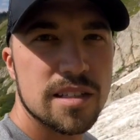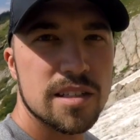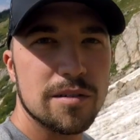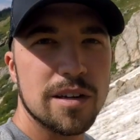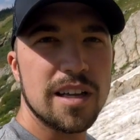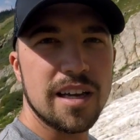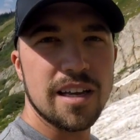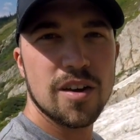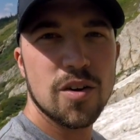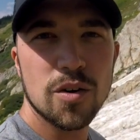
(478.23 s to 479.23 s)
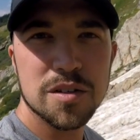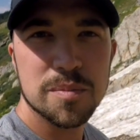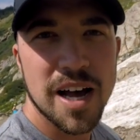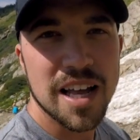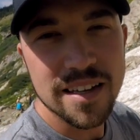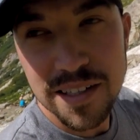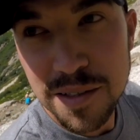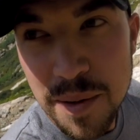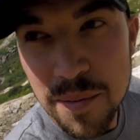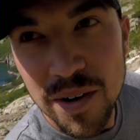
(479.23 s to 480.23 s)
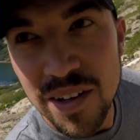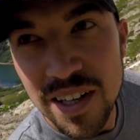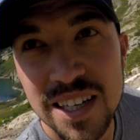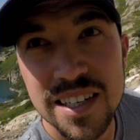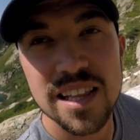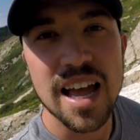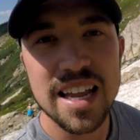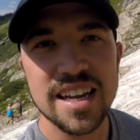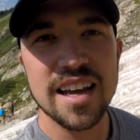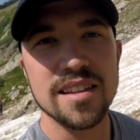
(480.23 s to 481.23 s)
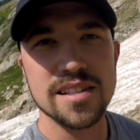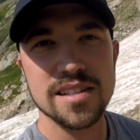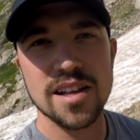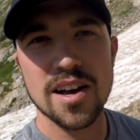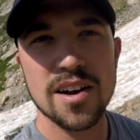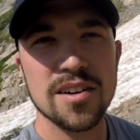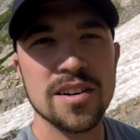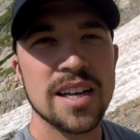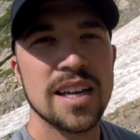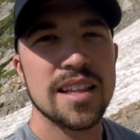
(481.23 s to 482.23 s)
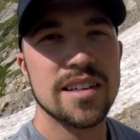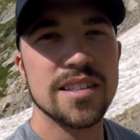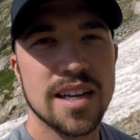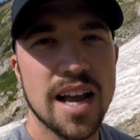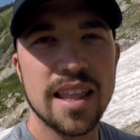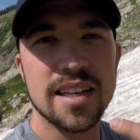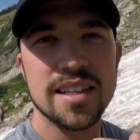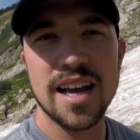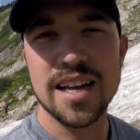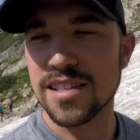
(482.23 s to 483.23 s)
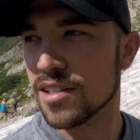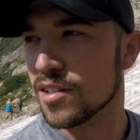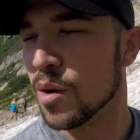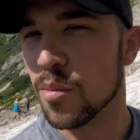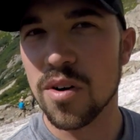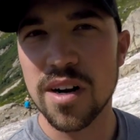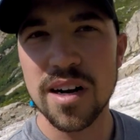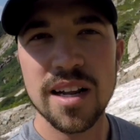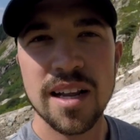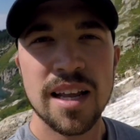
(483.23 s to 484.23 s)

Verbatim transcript: It's a really cool spot. There's people sliding down the snow. There's a guy that has a snowboard.